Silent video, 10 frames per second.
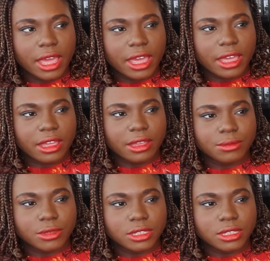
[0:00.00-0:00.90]

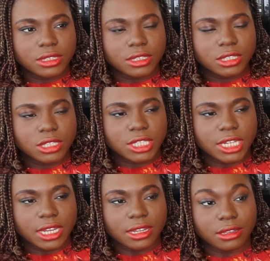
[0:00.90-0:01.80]
and
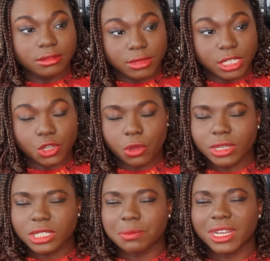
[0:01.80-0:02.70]
she is
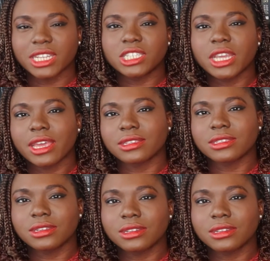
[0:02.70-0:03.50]
going to play chess.